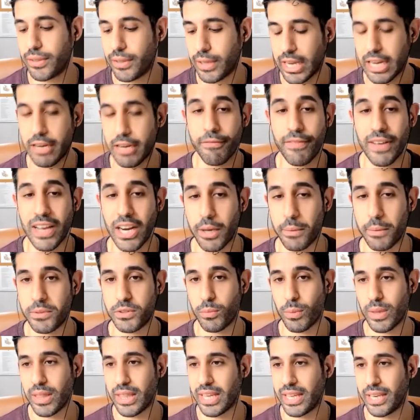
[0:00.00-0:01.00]

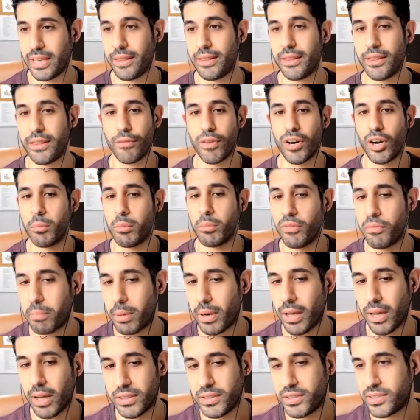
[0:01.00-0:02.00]
enveloped within the realm of
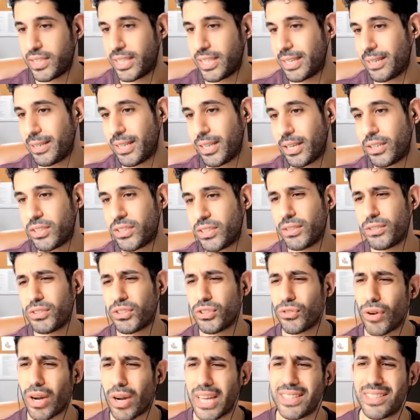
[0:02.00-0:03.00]
planting, you know. So
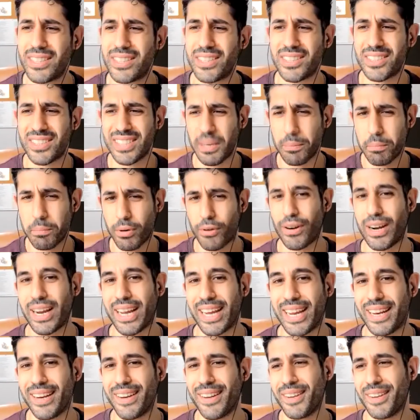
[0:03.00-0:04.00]
trying to separate